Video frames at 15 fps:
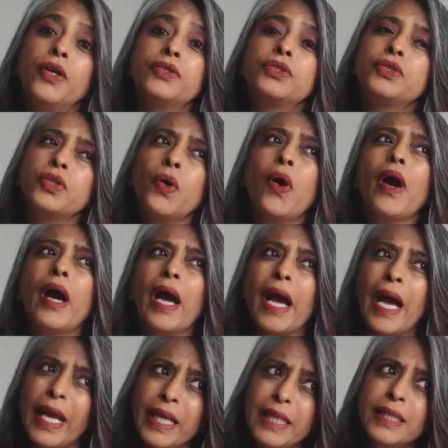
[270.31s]
So
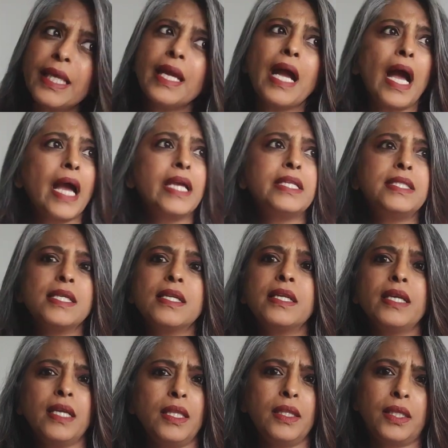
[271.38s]
I think ideally